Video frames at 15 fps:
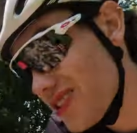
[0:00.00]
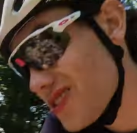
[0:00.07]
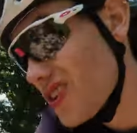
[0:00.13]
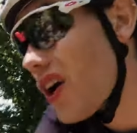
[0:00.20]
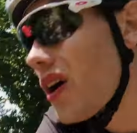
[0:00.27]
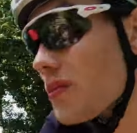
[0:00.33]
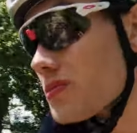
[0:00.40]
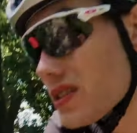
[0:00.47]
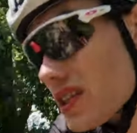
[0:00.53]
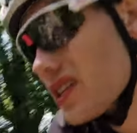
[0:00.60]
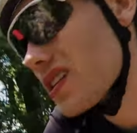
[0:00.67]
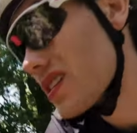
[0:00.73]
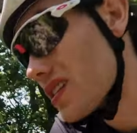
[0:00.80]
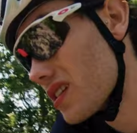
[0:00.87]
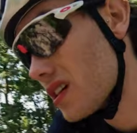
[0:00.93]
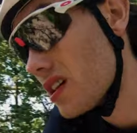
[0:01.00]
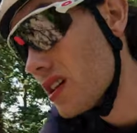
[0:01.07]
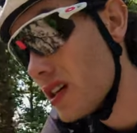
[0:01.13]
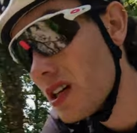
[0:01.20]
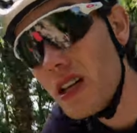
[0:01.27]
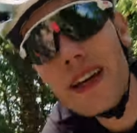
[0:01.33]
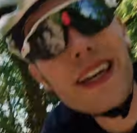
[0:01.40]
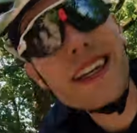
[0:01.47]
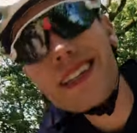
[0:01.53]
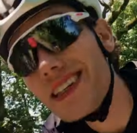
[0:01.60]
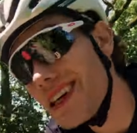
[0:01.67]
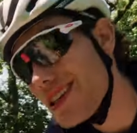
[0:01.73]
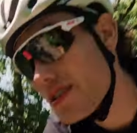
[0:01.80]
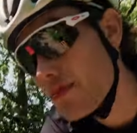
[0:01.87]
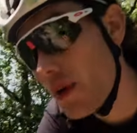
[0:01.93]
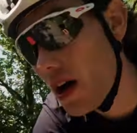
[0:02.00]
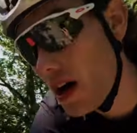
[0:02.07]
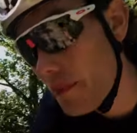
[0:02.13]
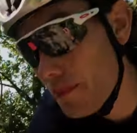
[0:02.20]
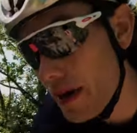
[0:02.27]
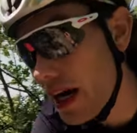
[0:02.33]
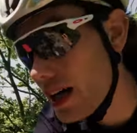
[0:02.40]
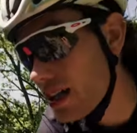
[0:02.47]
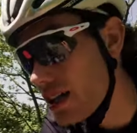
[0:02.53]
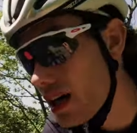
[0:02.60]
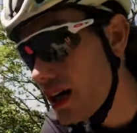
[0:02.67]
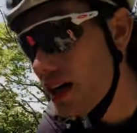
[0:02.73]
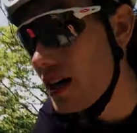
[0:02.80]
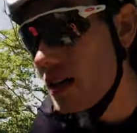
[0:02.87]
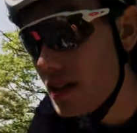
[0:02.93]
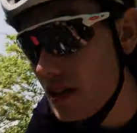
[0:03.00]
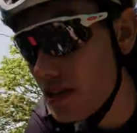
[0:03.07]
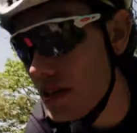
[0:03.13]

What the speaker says: I stopped in Gisborne back there,